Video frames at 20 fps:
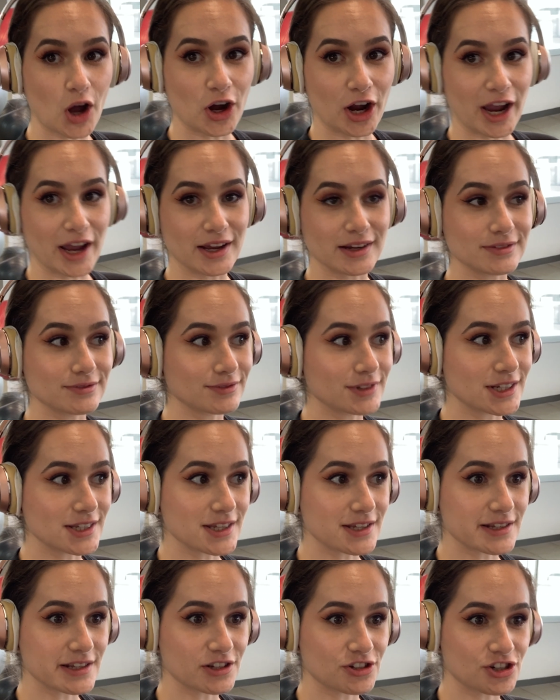Okay, this
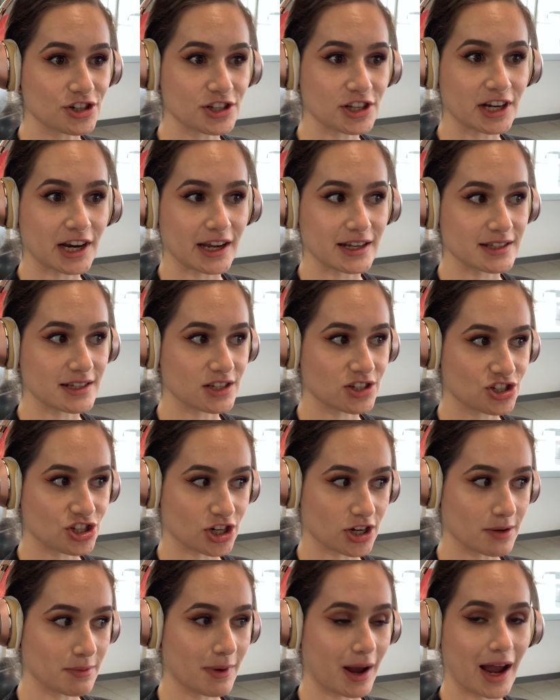is literally the nicest
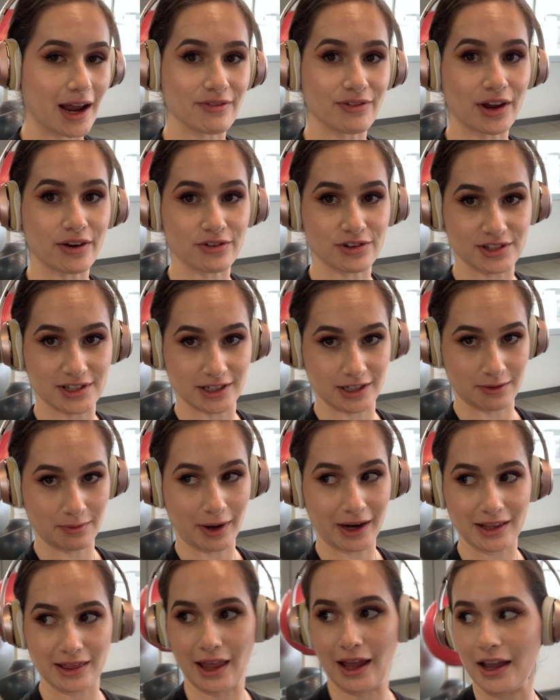gym I've ever seen in
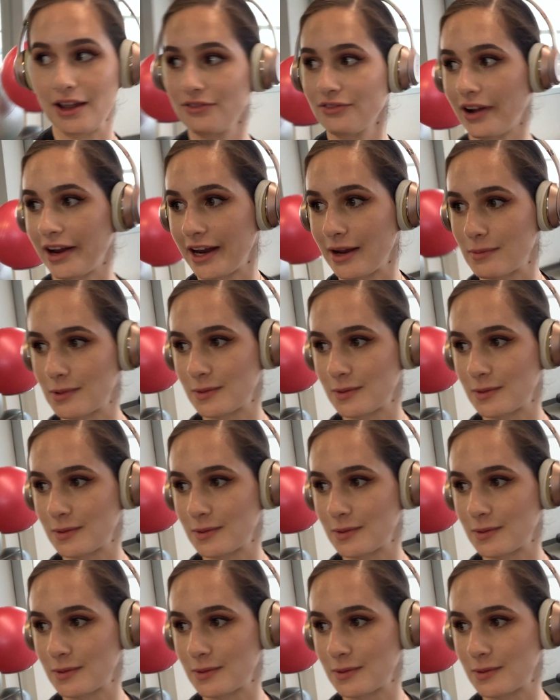my life. I am